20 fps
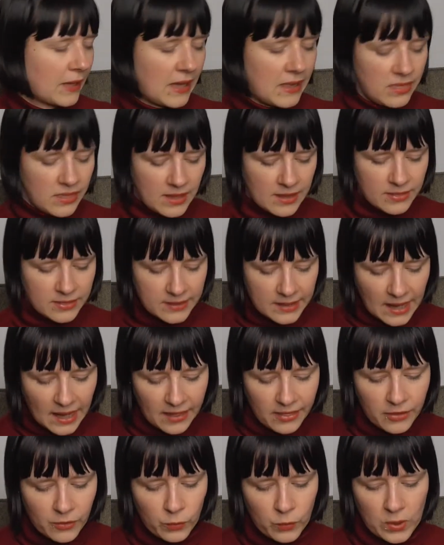And then the
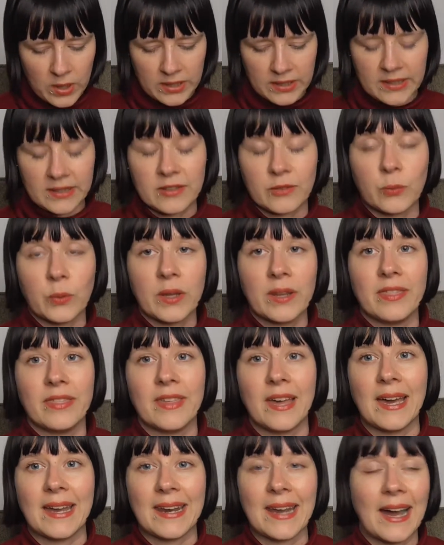other one is one
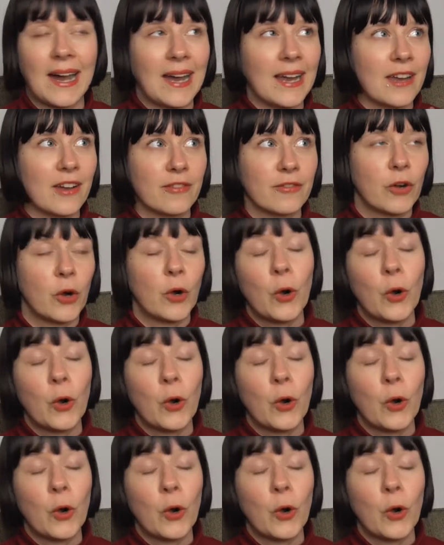that I have